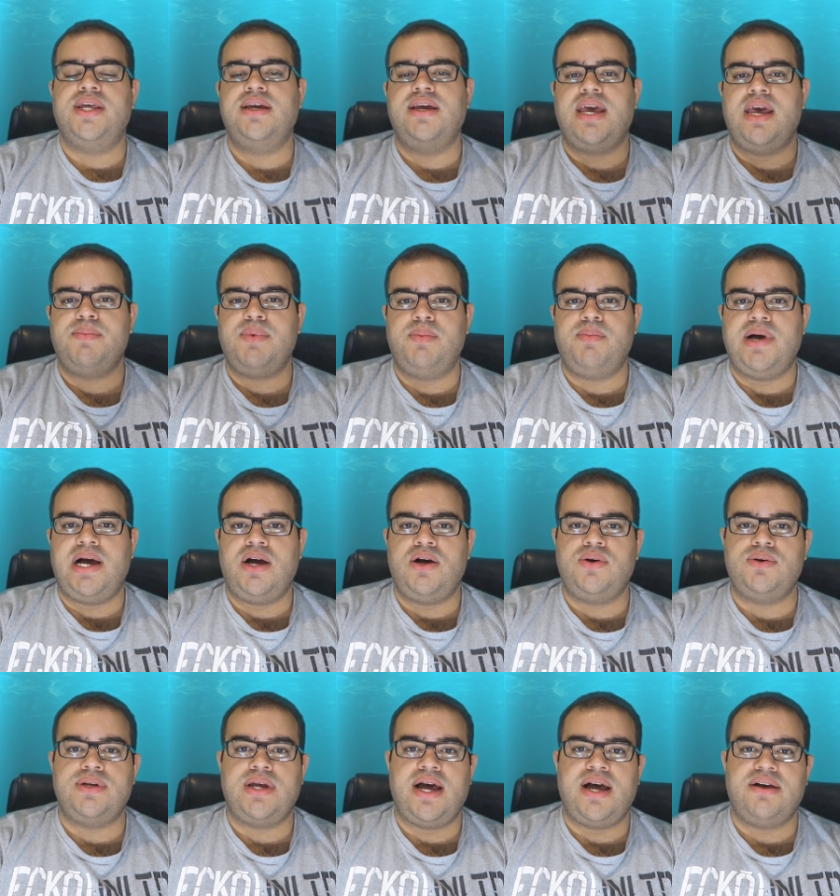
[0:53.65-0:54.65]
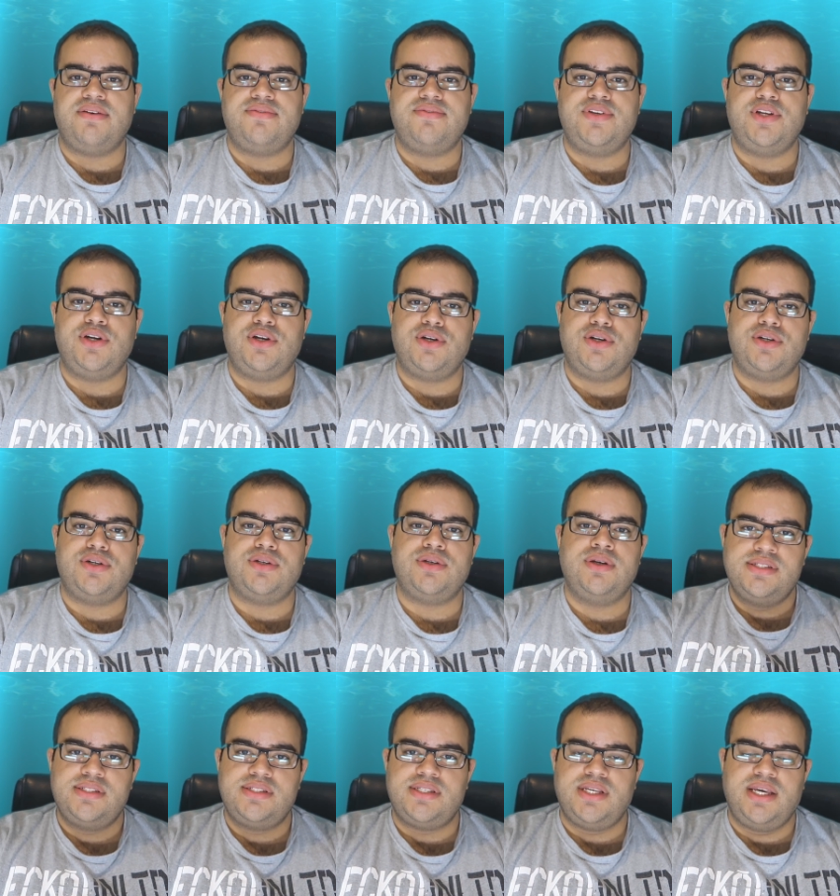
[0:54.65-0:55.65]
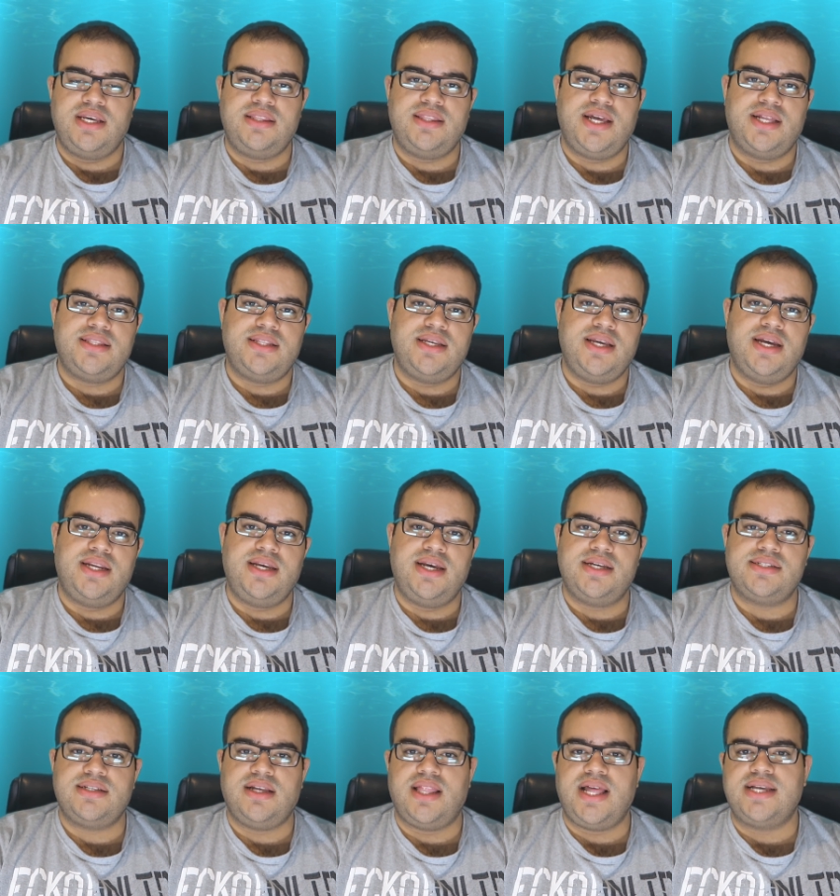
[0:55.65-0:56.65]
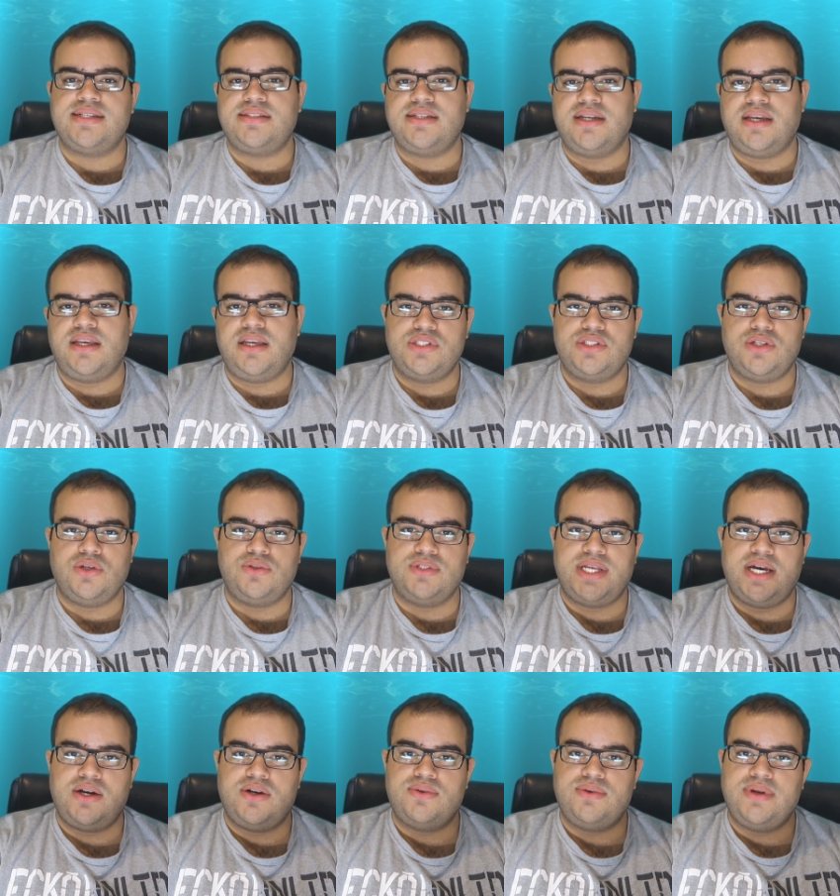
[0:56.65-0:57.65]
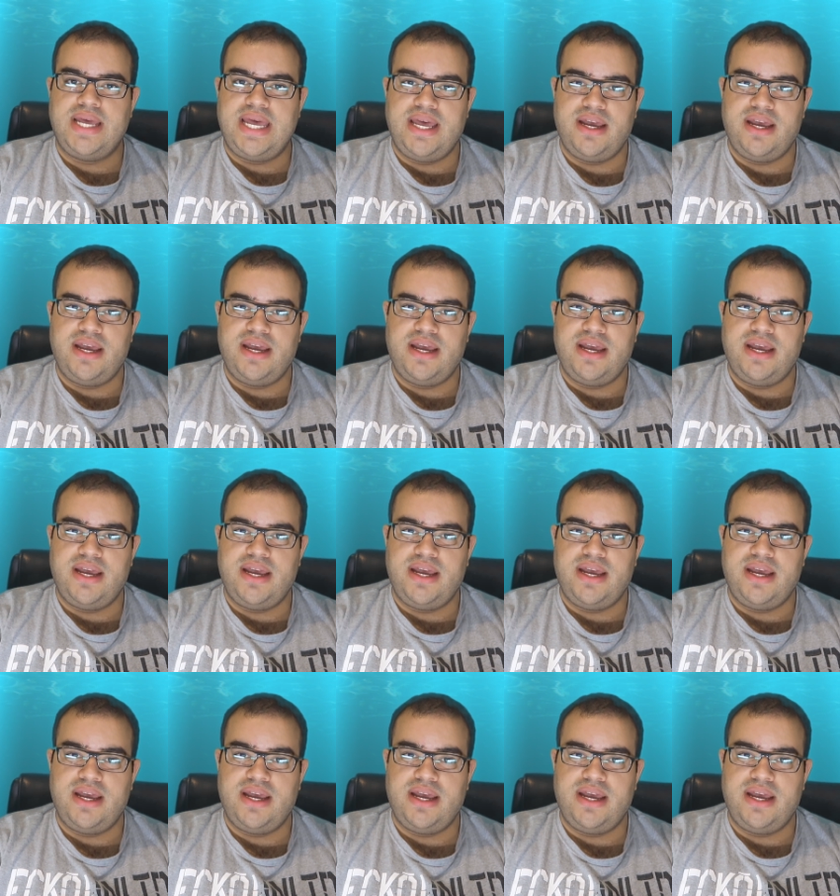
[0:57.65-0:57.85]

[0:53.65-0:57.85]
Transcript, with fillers: thing came about after seeing that the NES Classic sold out